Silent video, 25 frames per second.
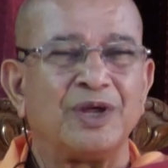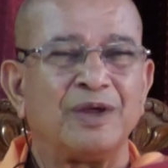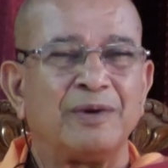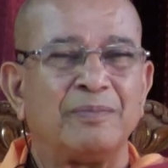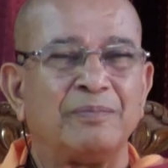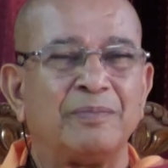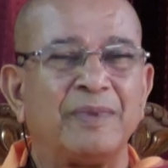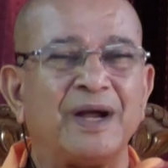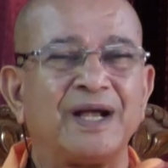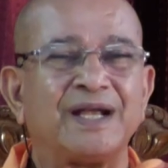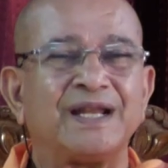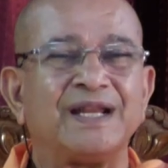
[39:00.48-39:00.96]

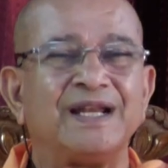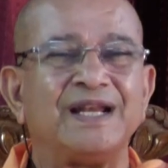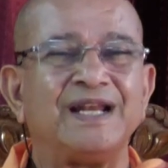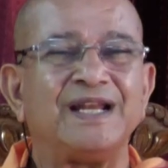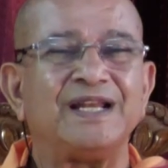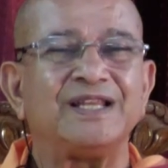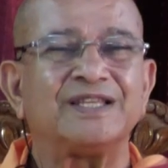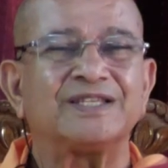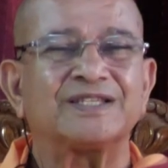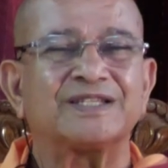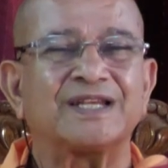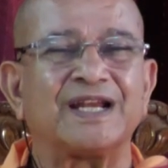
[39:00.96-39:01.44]

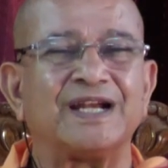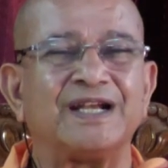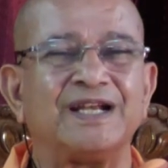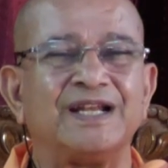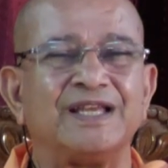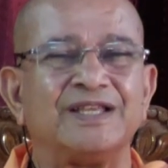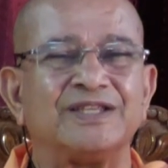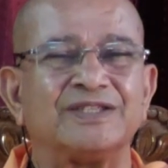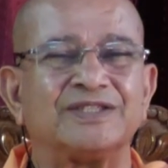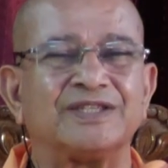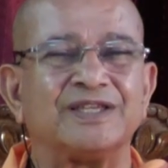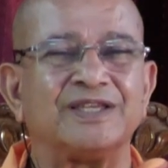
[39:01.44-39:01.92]
materialist
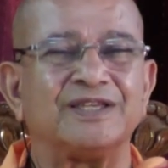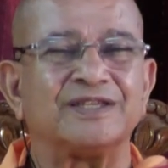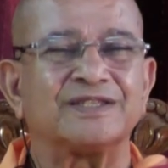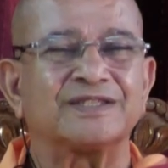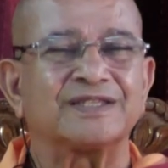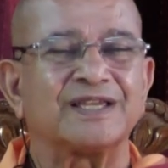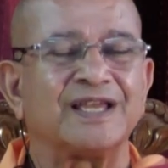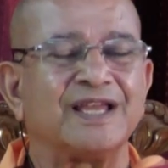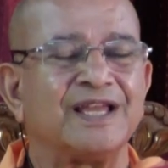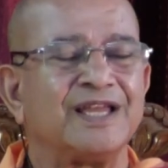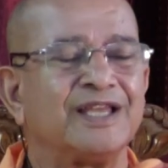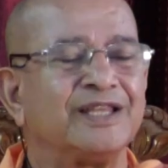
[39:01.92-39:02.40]

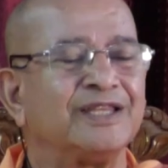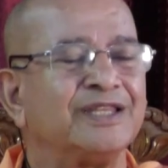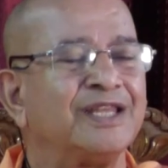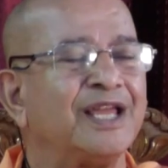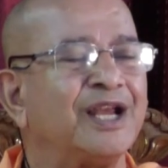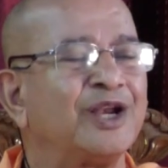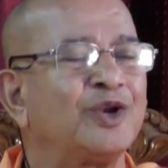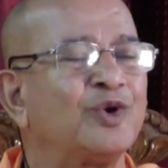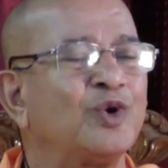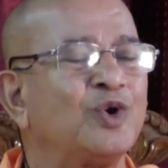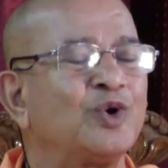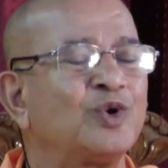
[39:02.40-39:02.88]
tendencies. They
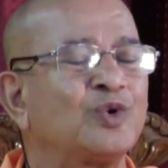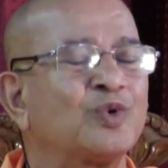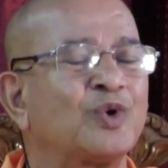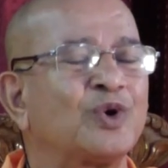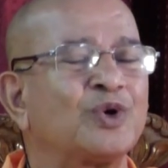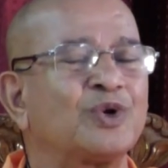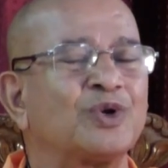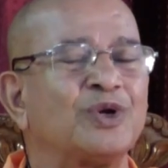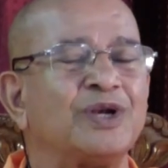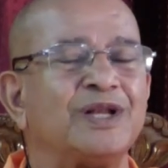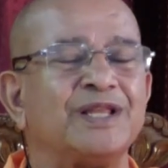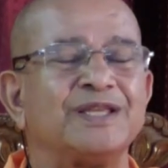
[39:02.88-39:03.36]
don't
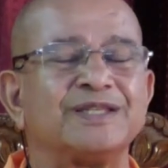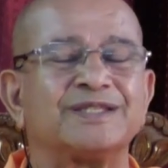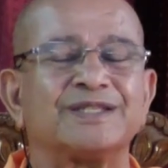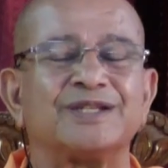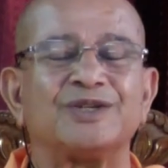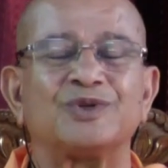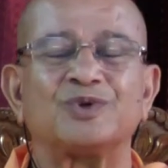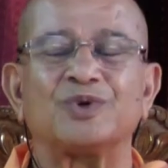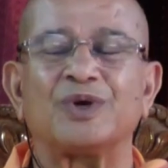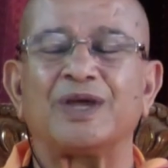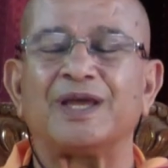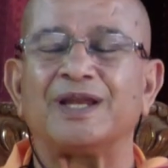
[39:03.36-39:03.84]
want to
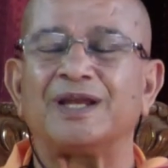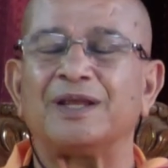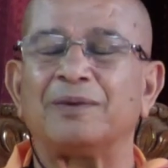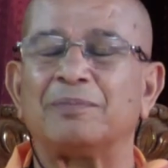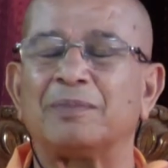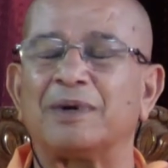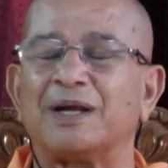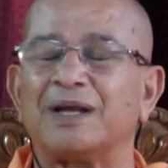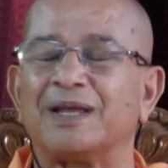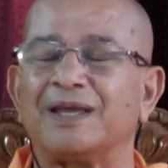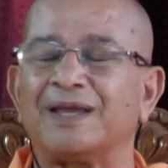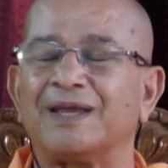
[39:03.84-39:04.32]
listen to
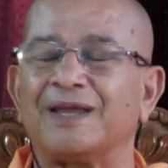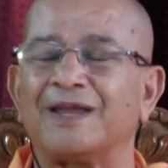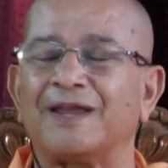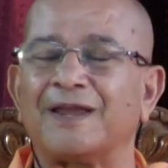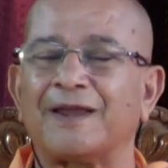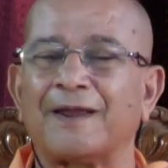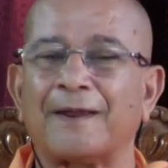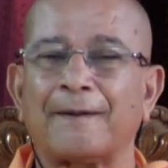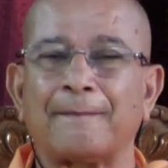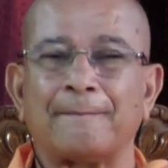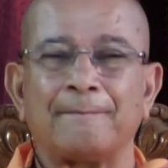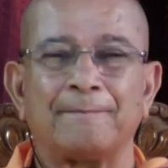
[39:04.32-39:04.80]
anybody.
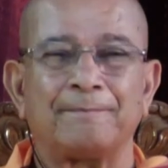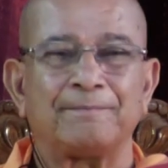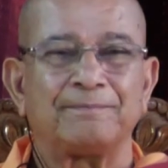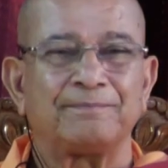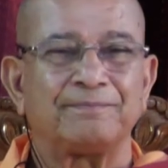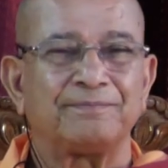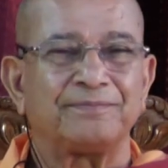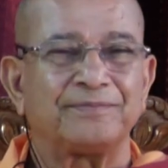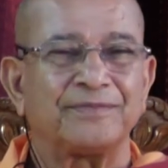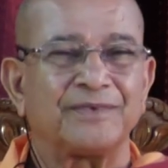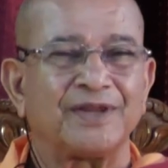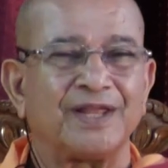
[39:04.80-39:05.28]

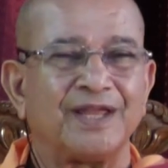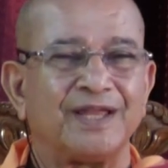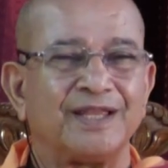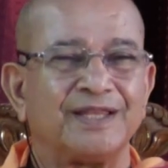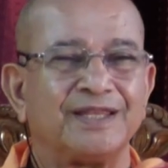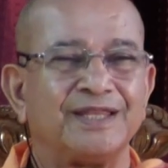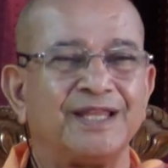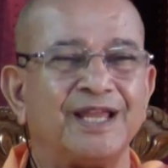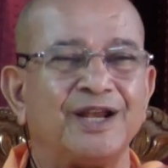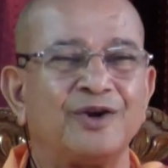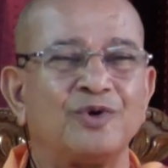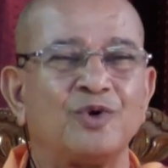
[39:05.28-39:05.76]

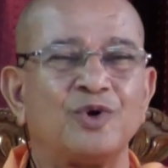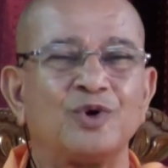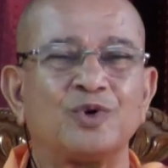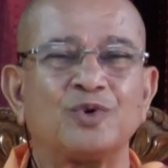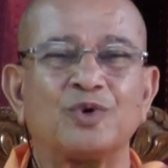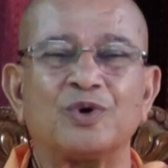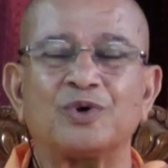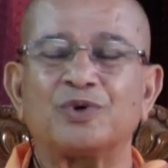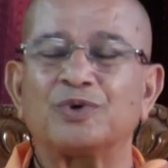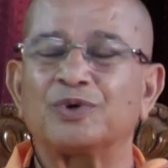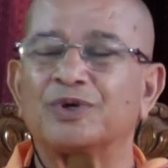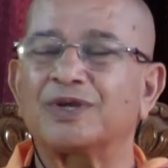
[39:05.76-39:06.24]
They don't
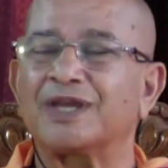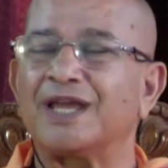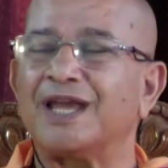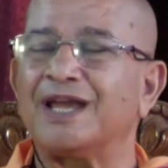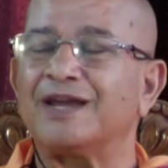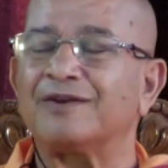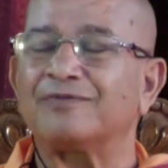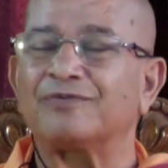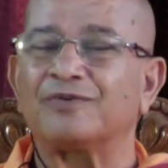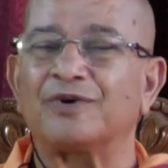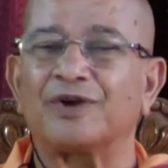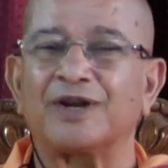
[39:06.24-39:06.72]
want to
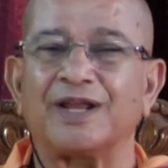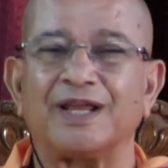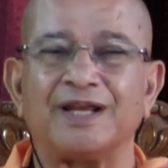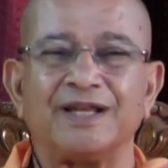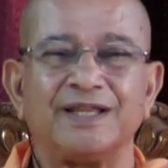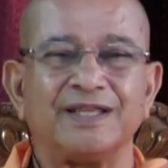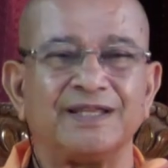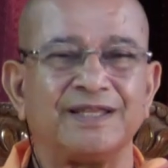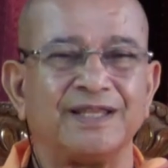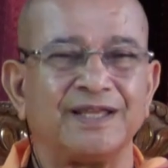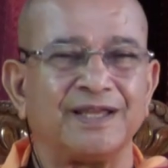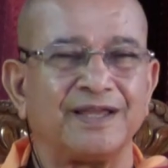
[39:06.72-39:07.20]
care for
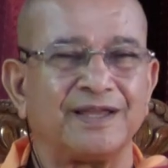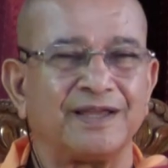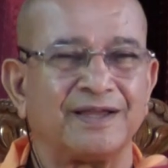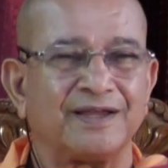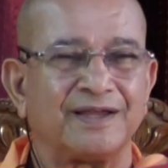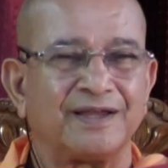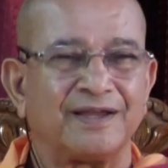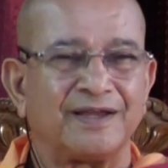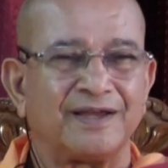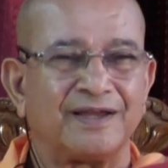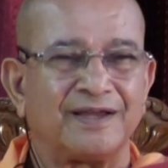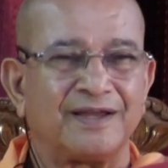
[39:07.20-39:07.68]
anything.
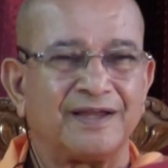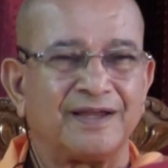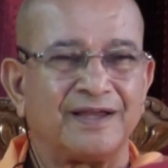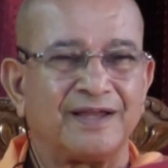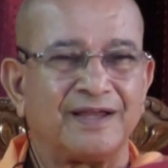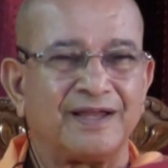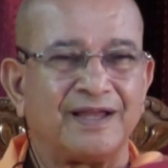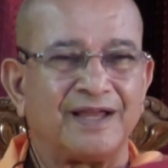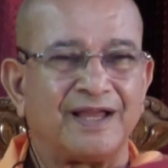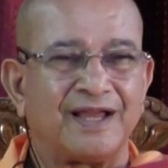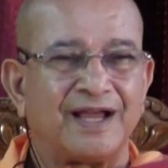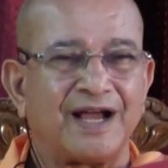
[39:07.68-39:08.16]

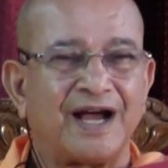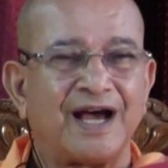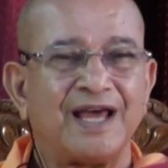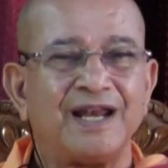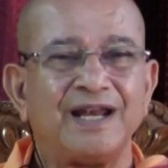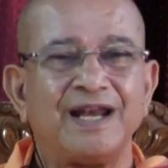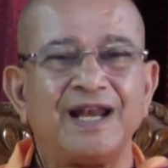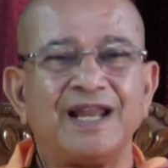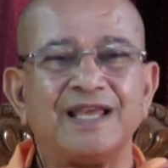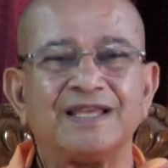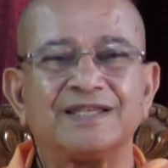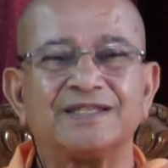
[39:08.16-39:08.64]

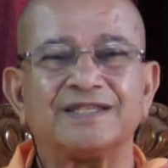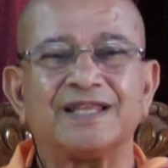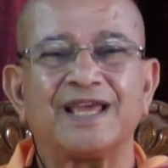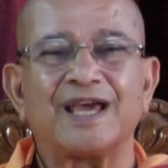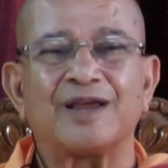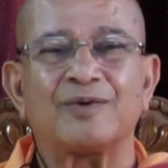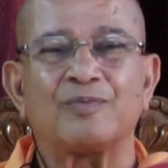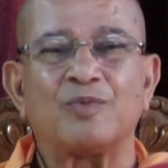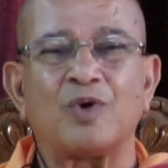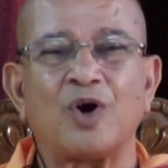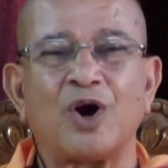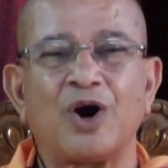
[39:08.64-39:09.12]
Unless they are
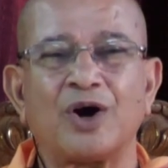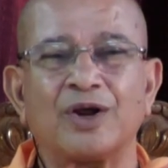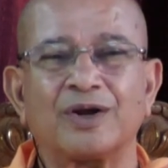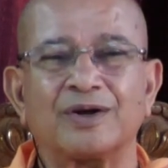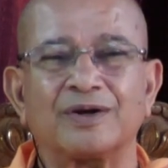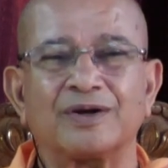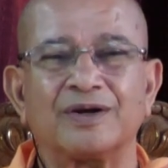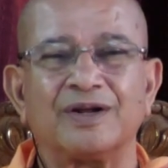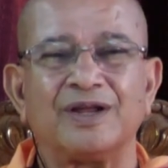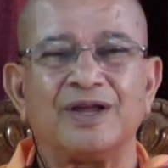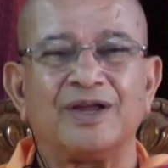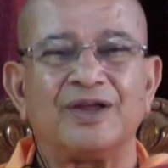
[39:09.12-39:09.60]

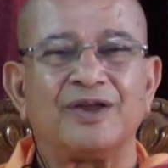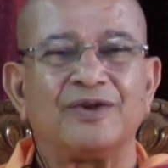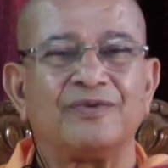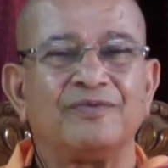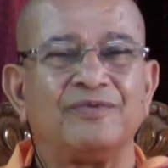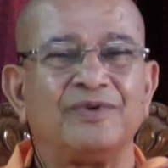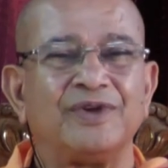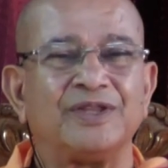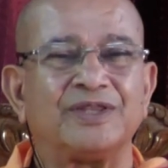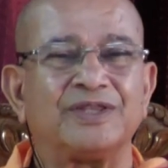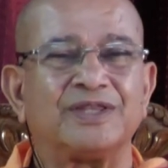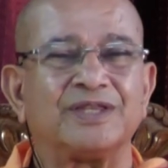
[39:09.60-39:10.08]
born
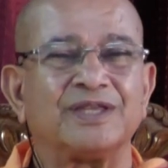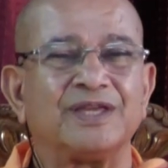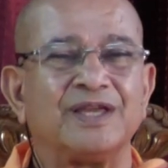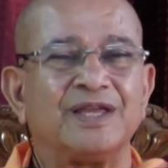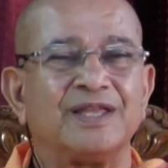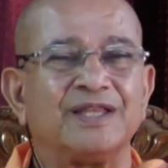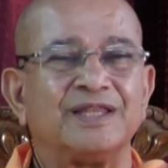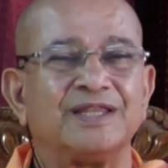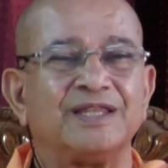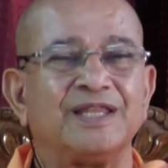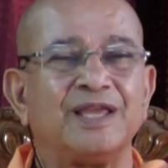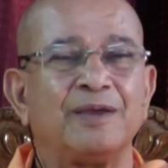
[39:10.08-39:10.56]
with
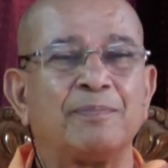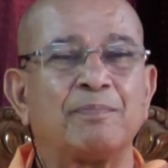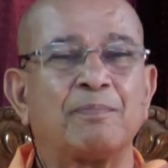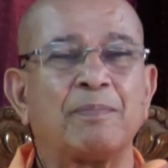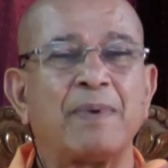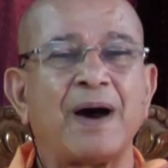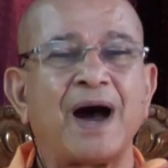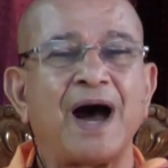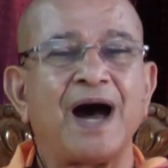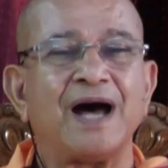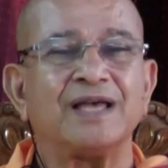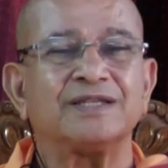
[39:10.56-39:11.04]
the
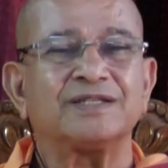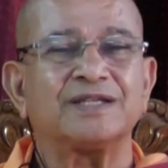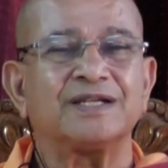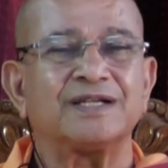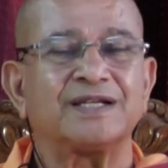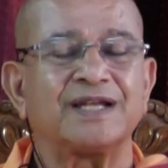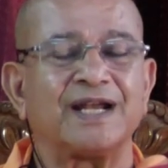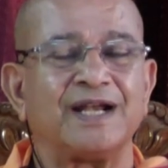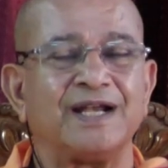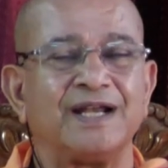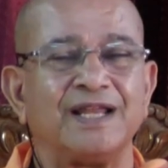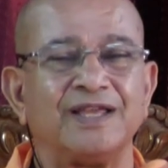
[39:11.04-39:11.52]
past
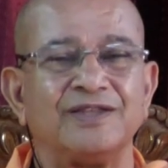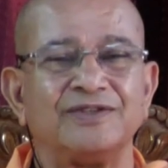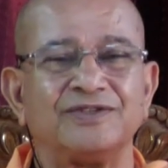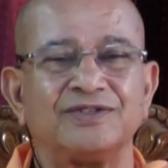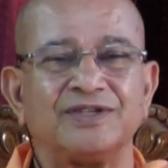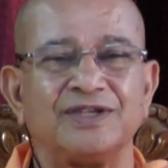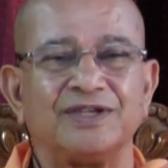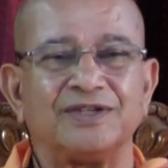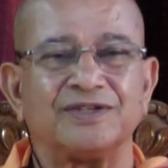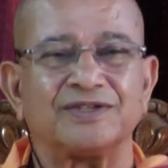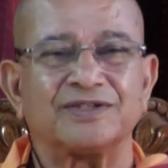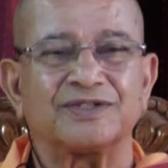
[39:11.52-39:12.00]

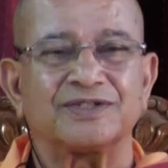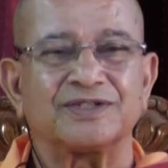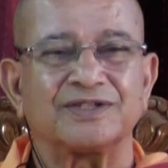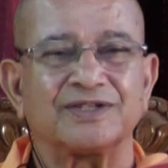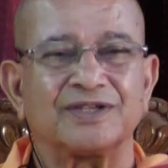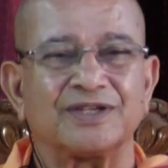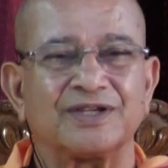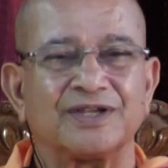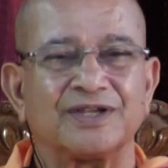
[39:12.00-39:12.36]
tendencies